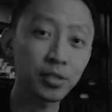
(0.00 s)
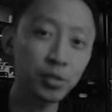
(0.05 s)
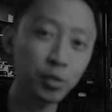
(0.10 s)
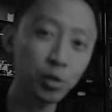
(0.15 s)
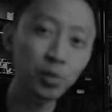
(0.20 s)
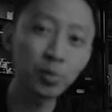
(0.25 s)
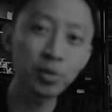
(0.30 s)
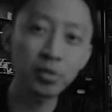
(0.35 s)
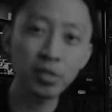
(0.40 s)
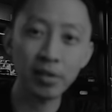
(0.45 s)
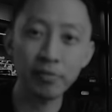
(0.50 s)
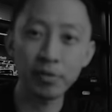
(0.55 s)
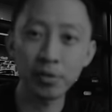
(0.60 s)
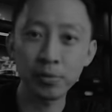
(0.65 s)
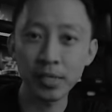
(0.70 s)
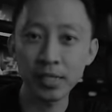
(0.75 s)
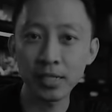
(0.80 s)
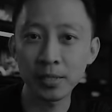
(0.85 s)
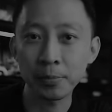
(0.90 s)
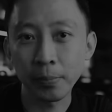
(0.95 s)
So almost
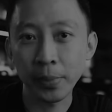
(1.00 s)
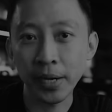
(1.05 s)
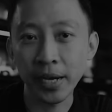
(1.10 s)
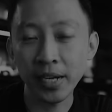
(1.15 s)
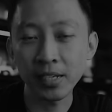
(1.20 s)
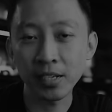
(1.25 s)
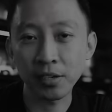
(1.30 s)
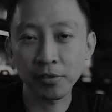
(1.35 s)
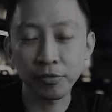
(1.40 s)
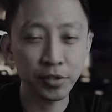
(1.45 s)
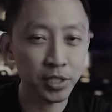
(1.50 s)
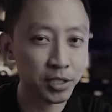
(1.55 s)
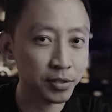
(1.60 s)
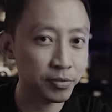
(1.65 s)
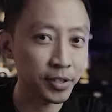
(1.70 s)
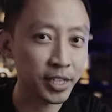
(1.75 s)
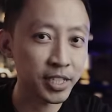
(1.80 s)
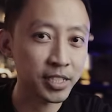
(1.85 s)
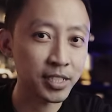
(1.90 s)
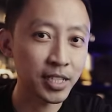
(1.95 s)
everyone buying their
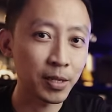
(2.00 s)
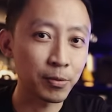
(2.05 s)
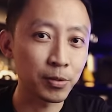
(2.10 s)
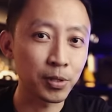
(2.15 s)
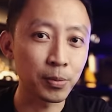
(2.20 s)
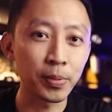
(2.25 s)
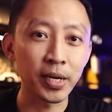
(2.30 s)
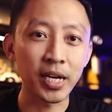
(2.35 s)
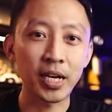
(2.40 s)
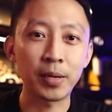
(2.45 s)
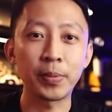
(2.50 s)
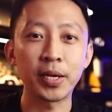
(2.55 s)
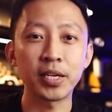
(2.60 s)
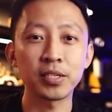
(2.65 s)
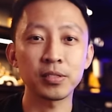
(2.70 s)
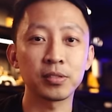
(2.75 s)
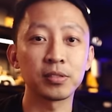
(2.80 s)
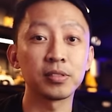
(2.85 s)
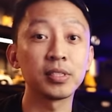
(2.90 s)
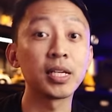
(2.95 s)
first flashlight will buy
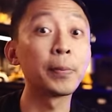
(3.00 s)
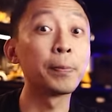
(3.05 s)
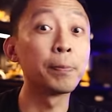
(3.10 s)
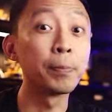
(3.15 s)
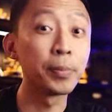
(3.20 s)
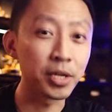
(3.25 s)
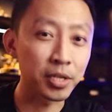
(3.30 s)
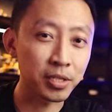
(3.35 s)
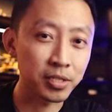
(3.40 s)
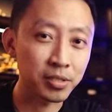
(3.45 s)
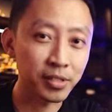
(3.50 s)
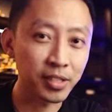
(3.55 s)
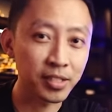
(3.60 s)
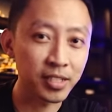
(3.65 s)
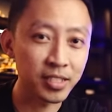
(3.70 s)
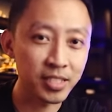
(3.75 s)
based on numbers, right?